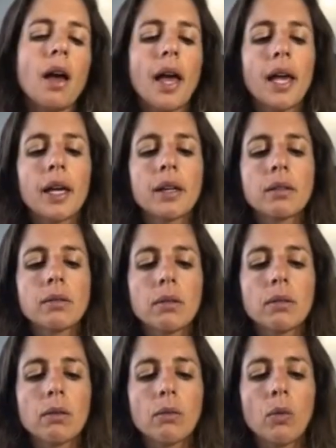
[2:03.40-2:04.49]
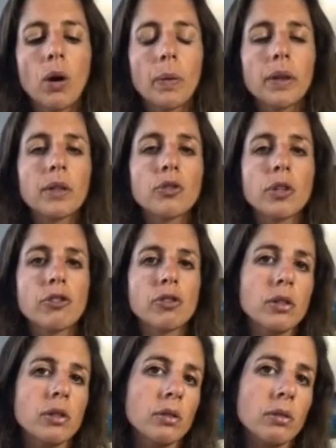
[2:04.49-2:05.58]
And what were the
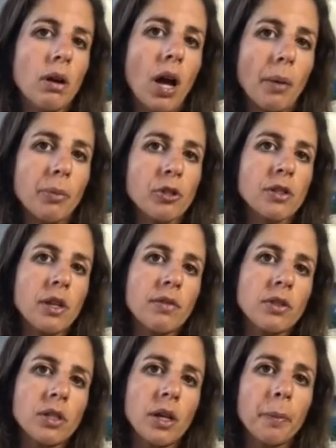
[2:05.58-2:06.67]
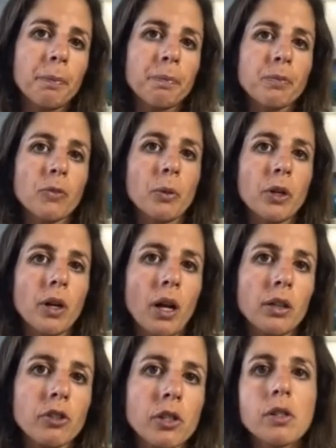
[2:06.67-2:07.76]
traditional options given to you from your
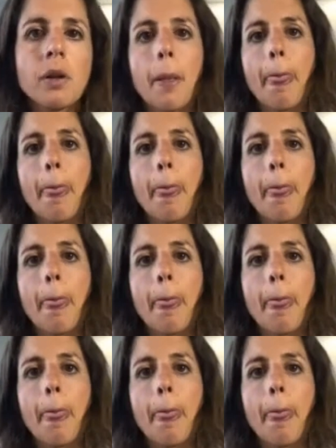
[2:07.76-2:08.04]
oncologist?